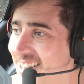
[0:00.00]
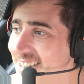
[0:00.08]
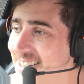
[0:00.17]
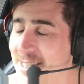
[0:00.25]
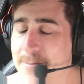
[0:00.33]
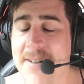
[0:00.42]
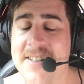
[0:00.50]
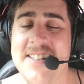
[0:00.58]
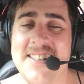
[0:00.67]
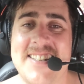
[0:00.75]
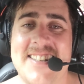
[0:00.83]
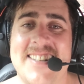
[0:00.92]
I
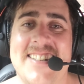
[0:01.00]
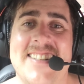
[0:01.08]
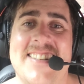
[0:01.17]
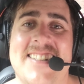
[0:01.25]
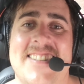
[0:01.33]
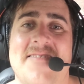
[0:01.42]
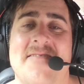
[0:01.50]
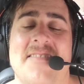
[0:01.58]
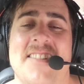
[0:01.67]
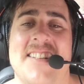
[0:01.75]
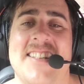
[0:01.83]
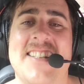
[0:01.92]
suppose there's
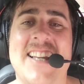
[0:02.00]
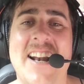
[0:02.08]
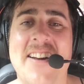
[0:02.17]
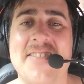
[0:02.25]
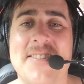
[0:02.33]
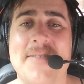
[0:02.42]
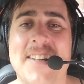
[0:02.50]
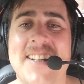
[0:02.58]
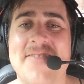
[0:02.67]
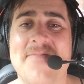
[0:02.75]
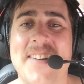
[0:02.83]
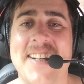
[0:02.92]
start off's a
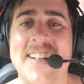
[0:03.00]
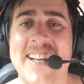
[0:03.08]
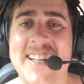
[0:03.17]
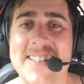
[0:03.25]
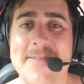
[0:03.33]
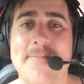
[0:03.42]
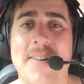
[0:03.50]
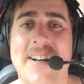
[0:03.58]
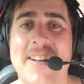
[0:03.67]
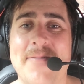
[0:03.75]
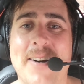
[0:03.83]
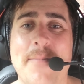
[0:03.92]
bit negative,
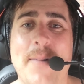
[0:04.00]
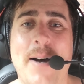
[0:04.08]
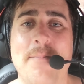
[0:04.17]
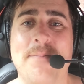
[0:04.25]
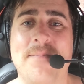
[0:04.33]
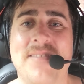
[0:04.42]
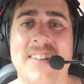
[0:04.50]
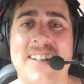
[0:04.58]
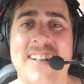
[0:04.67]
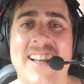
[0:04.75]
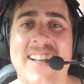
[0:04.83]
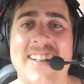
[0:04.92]
mocking my mum
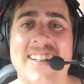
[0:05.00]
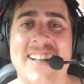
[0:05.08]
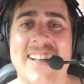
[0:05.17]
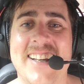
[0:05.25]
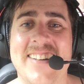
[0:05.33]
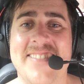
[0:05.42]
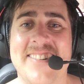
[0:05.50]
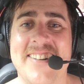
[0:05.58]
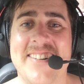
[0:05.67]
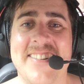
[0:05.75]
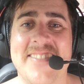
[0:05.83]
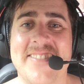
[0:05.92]
and
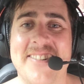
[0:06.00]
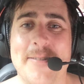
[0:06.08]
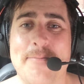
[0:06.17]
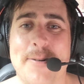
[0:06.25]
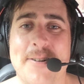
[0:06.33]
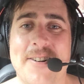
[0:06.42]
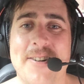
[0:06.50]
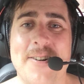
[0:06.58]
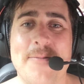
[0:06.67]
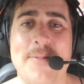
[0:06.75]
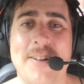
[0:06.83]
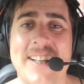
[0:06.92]
for a
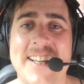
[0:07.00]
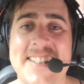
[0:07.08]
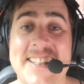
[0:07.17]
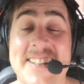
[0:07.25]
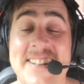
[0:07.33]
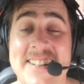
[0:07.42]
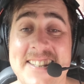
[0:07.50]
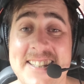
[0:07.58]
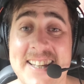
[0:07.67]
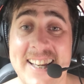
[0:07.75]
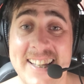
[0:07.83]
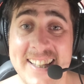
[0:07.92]
poorly executed
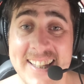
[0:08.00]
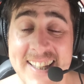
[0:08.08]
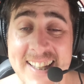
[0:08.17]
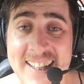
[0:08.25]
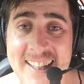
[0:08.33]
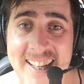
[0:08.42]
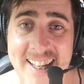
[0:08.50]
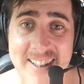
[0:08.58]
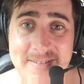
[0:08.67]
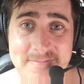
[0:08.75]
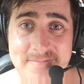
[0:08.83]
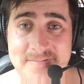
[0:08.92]
steak.
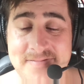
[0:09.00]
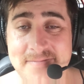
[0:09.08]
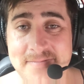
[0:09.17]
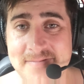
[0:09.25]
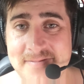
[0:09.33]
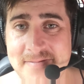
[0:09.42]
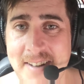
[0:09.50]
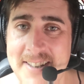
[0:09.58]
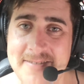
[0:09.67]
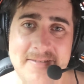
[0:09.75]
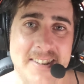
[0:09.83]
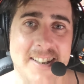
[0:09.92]
But
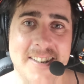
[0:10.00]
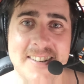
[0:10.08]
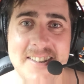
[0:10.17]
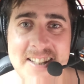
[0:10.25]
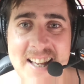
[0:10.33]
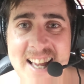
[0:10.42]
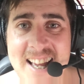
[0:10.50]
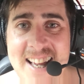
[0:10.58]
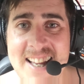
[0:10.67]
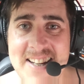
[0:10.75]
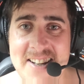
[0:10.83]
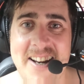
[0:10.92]

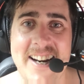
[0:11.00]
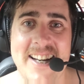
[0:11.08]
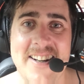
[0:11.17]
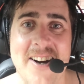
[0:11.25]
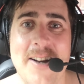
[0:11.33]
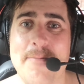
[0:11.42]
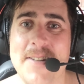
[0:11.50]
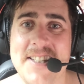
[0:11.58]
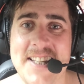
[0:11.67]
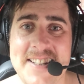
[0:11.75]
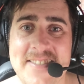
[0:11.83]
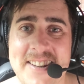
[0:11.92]

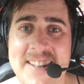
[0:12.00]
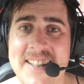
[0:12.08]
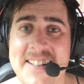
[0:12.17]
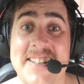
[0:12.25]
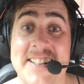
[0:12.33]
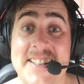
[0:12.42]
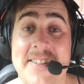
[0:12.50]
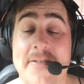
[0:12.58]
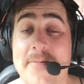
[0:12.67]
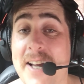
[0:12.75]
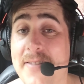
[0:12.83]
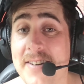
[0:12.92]
99% of the things she's ever
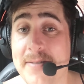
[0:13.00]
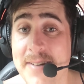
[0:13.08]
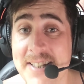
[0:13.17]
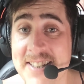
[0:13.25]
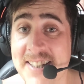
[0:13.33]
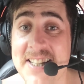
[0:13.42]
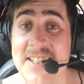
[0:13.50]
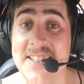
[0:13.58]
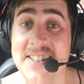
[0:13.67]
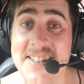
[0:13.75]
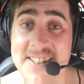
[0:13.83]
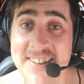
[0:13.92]
made me have been
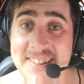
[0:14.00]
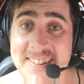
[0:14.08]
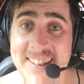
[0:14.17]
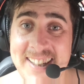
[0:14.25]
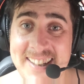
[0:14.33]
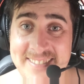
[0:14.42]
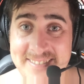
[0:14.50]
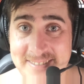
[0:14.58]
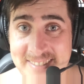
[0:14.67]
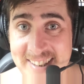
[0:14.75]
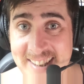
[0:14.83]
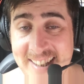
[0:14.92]
delicious. So
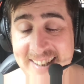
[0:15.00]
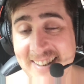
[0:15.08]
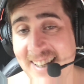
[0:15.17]
yeah,